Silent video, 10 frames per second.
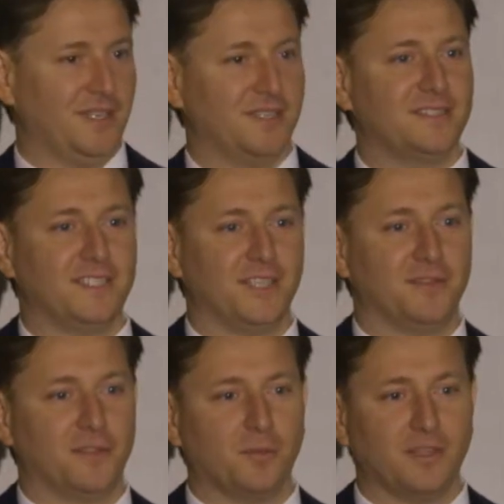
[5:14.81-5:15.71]
city
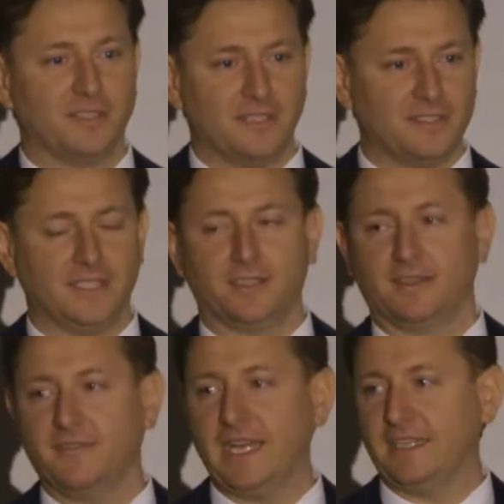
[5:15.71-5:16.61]
of the world in
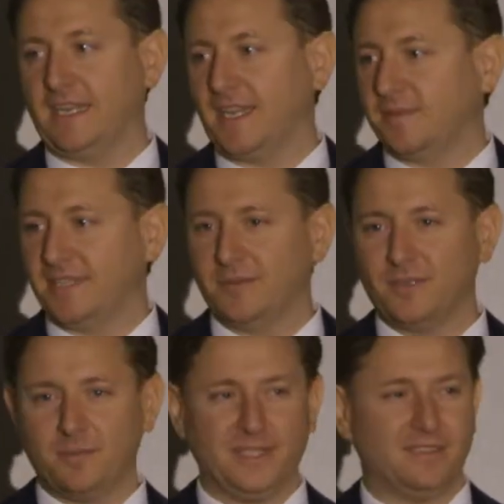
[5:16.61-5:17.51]
Silicon Valley? And I kept saying,
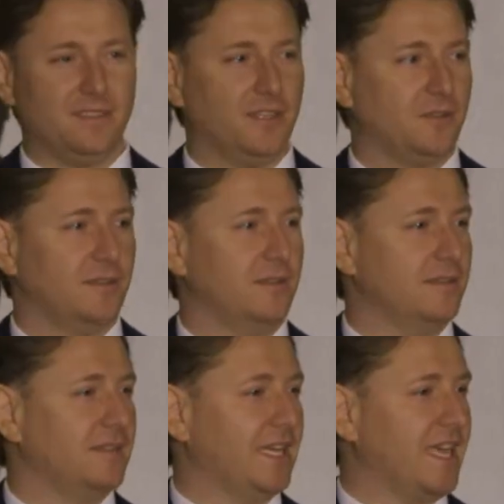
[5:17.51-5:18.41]
well, but
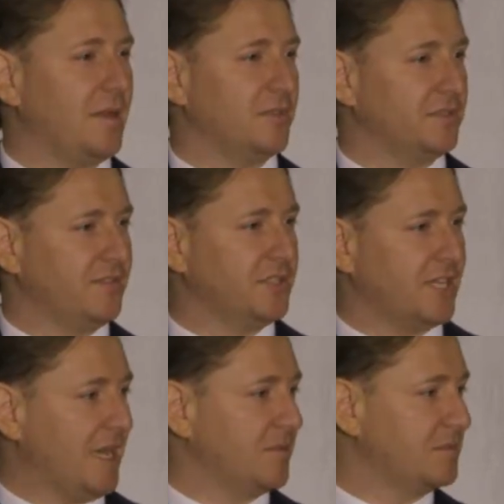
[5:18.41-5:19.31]
that capital is venture
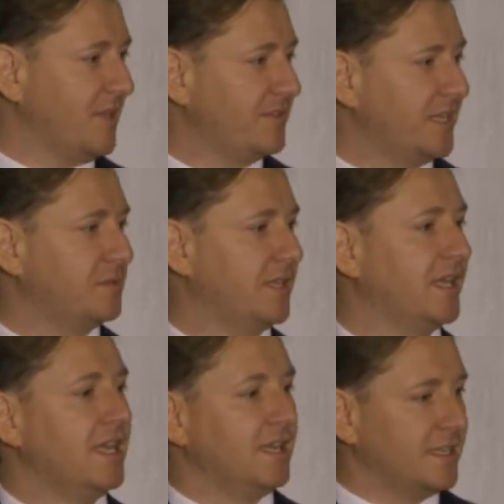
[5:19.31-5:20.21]
capital, it's private equity.
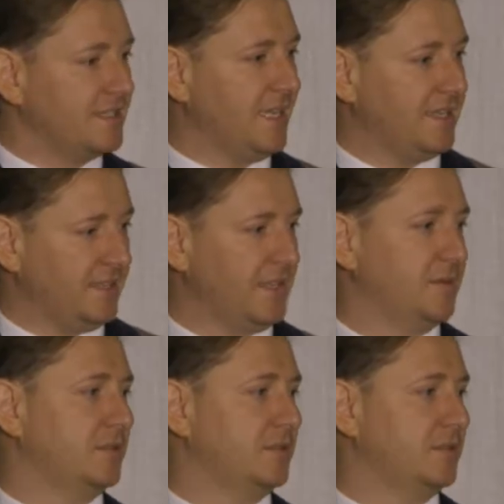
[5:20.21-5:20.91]
It's not yet going